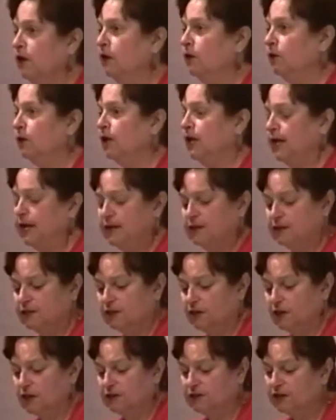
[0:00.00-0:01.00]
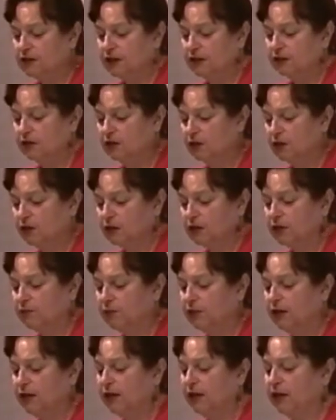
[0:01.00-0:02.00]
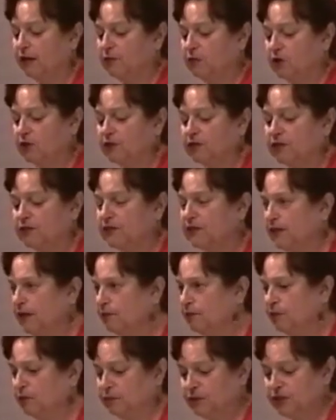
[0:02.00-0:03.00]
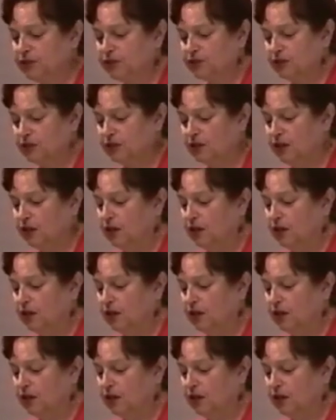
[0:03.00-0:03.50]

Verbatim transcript: While ASR is not currently planning a Martian sample mission,